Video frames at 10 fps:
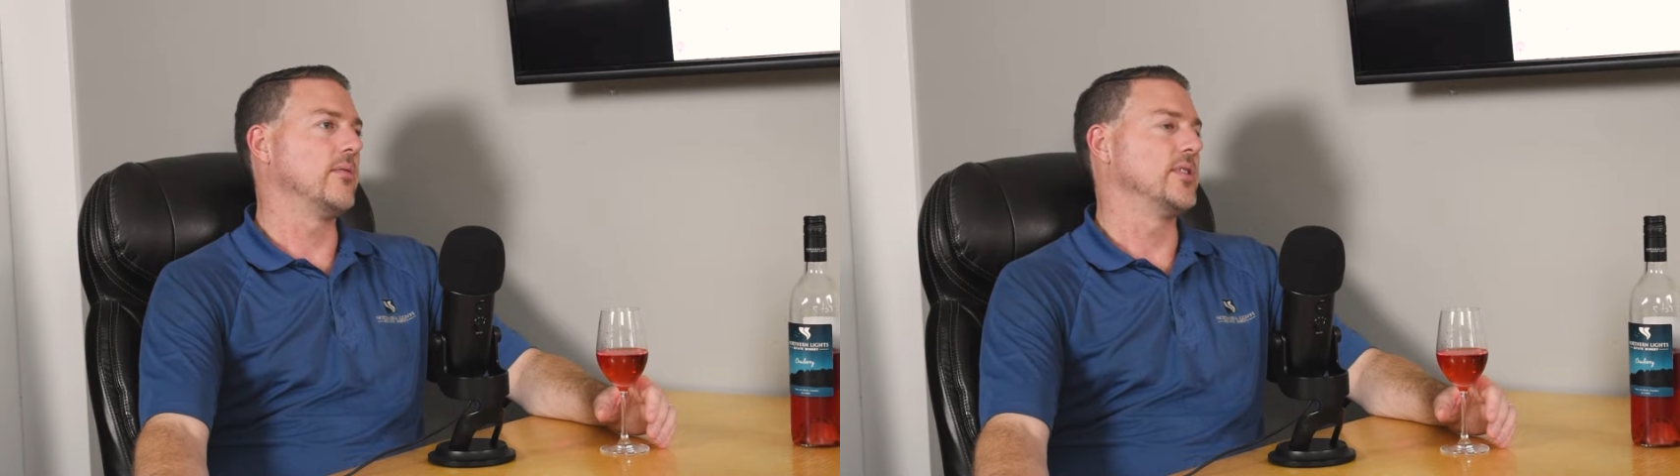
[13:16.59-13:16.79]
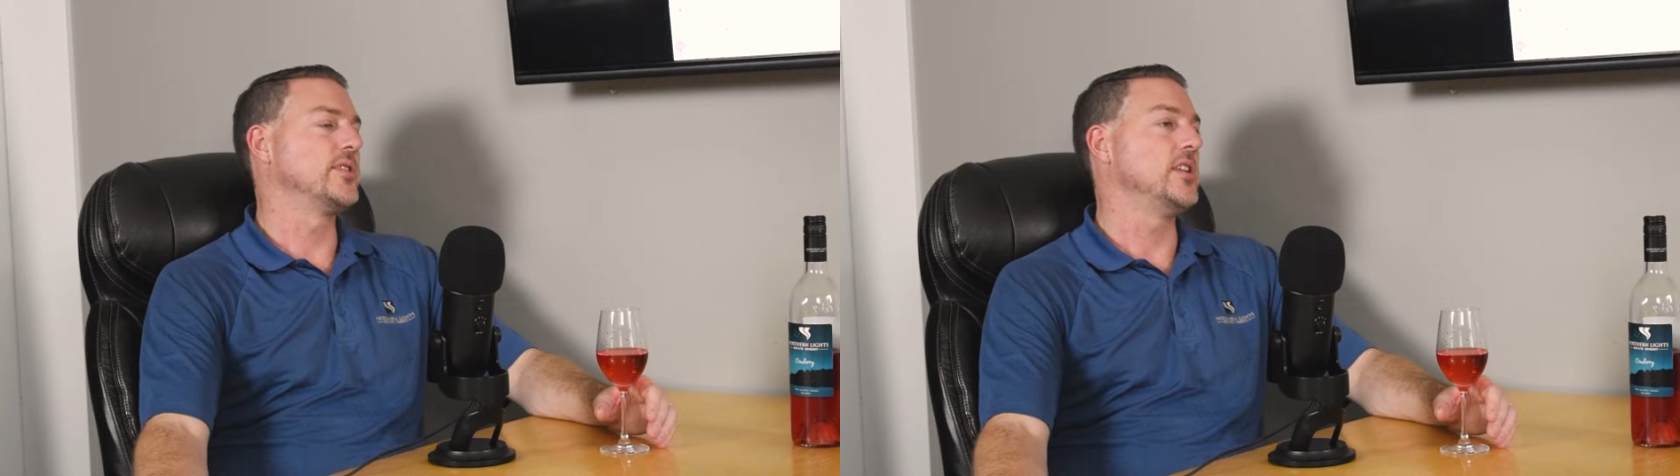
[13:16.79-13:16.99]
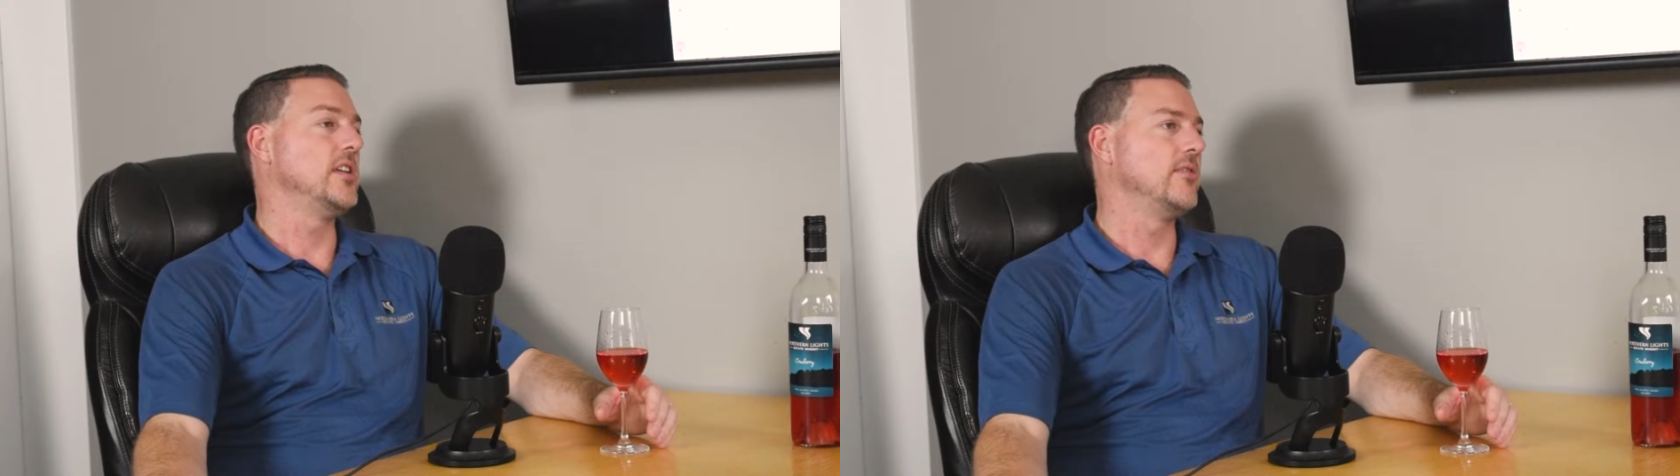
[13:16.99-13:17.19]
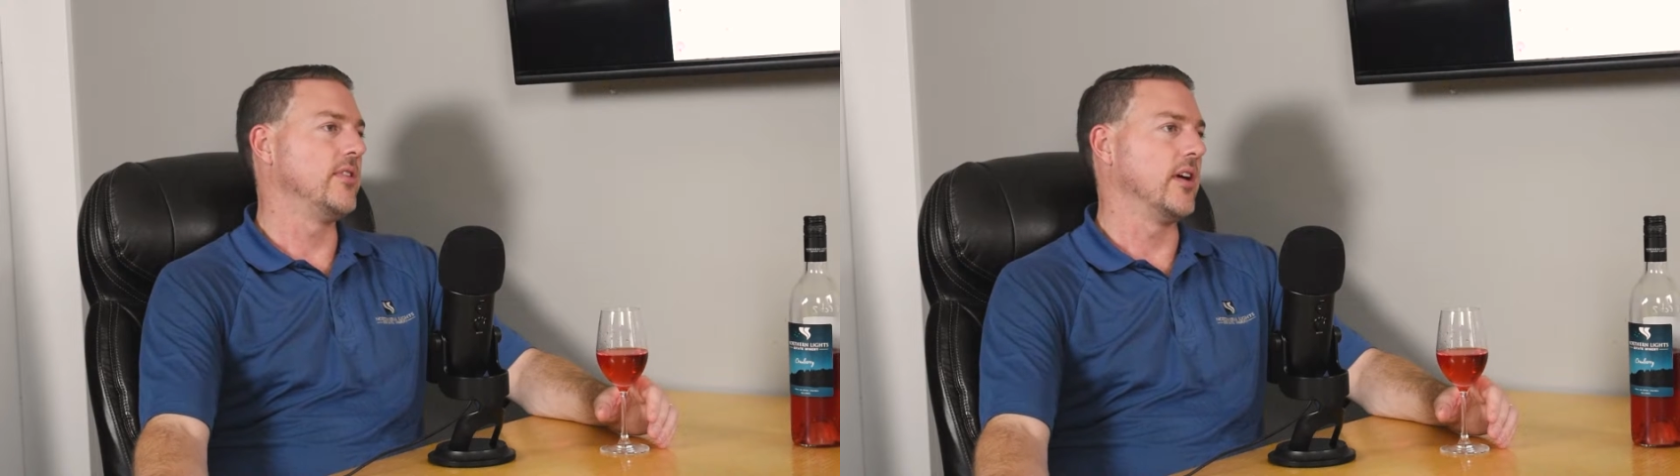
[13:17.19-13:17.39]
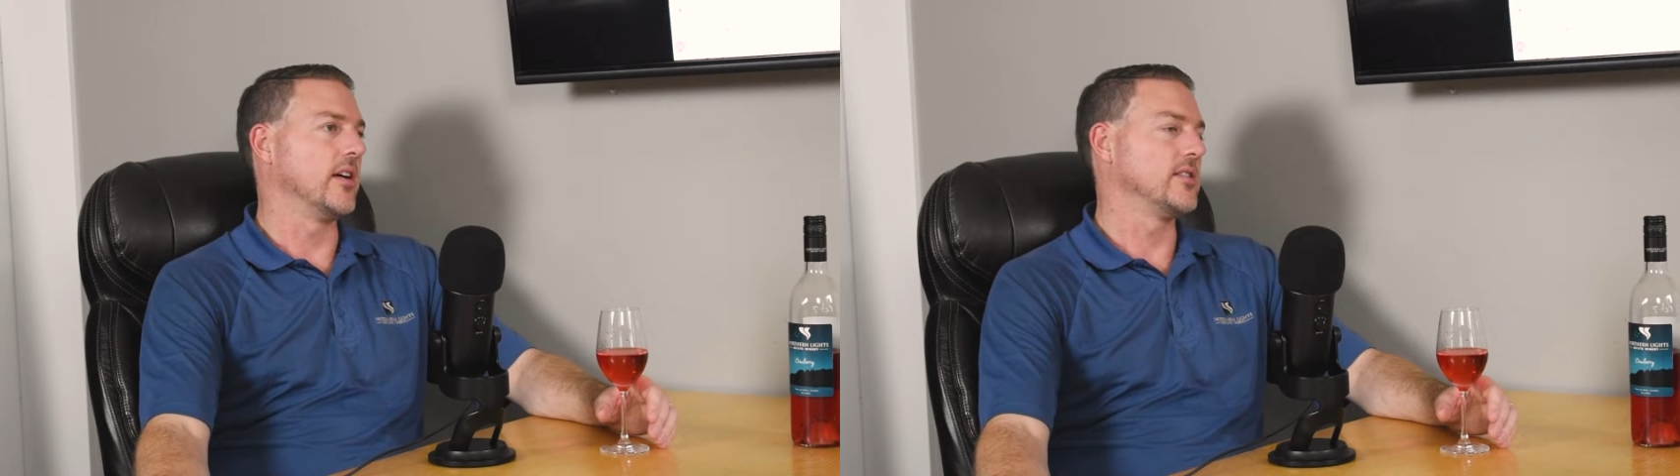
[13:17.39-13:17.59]
received
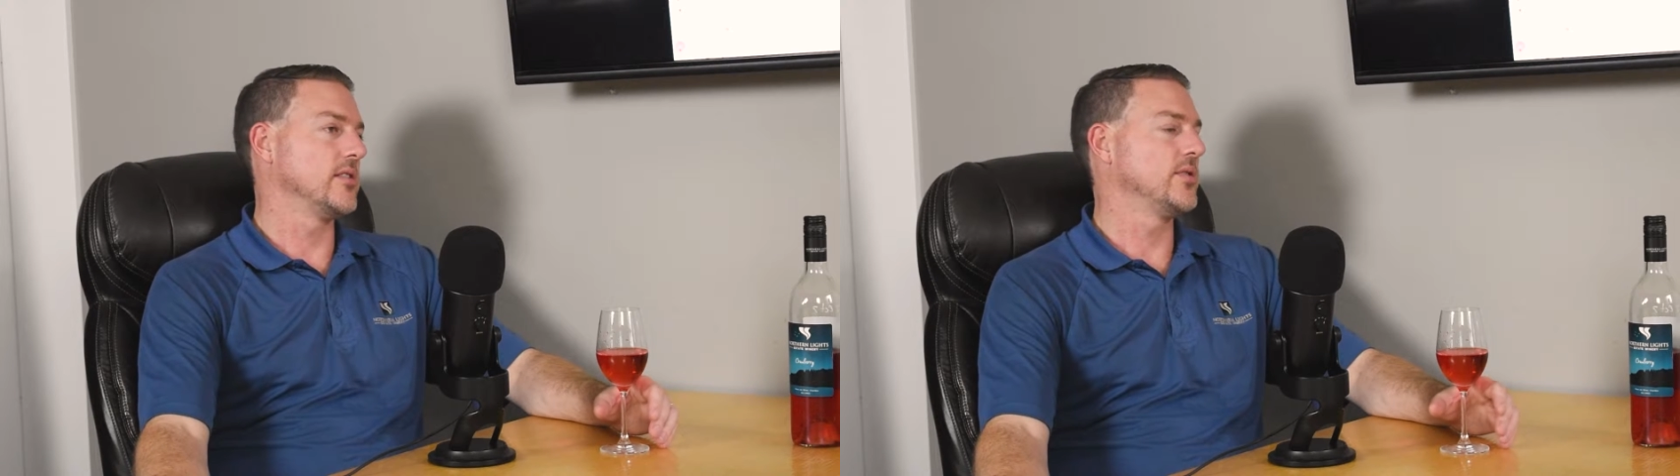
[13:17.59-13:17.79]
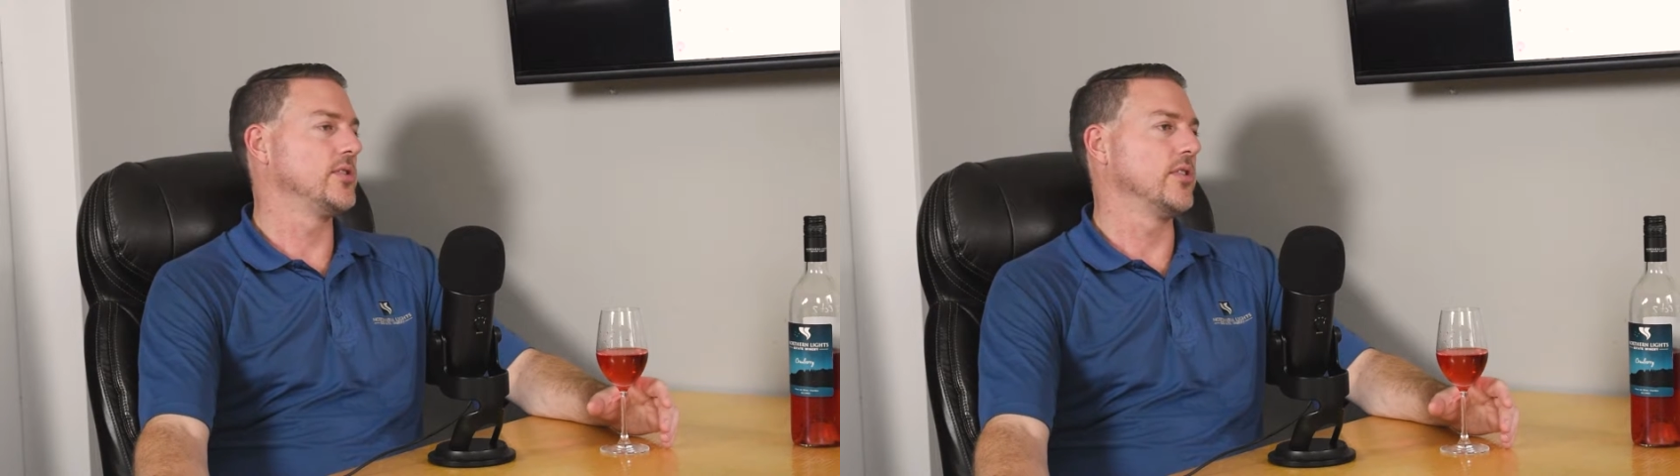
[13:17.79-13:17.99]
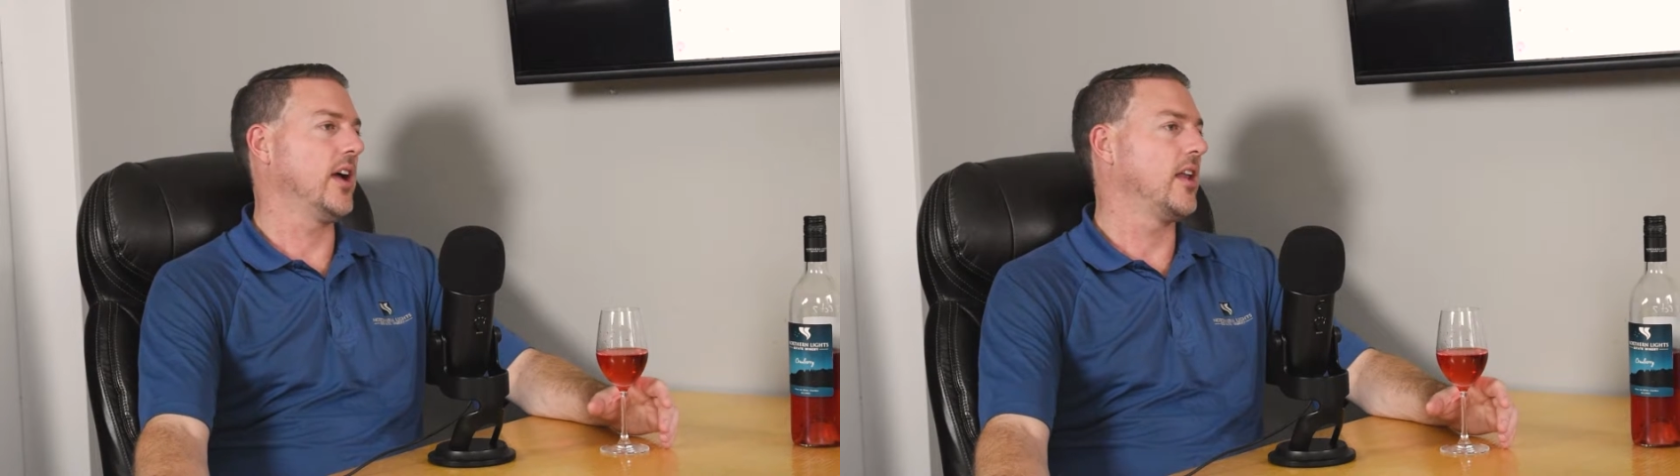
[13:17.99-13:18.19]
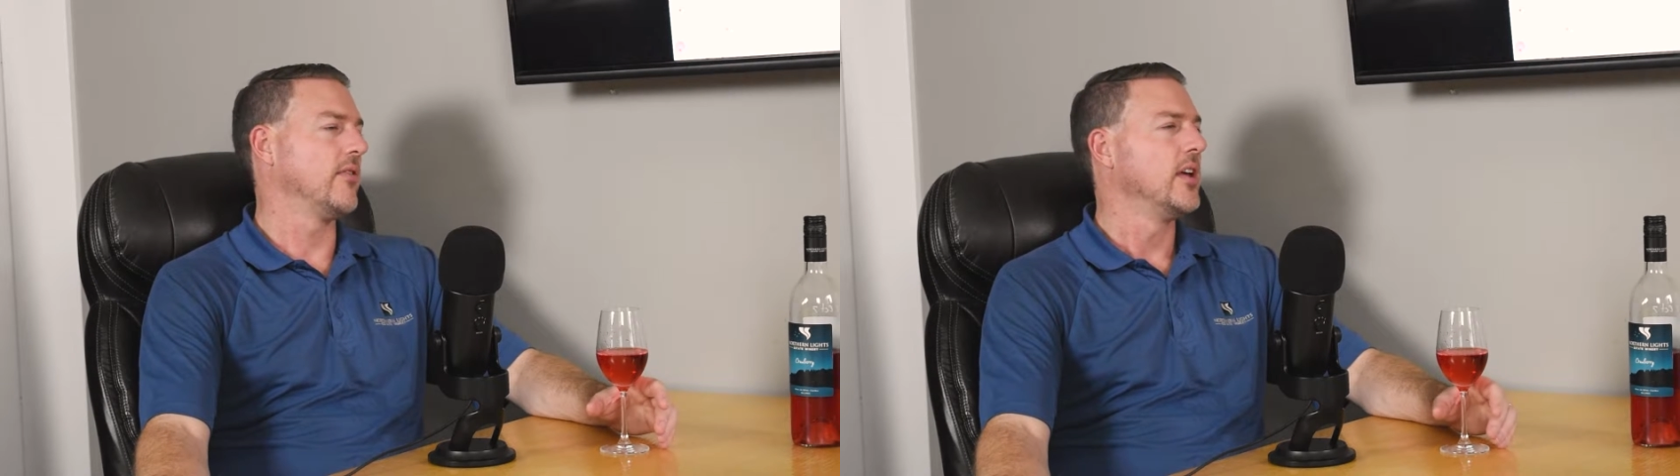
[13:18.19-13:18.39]
there? Because this was your kind of,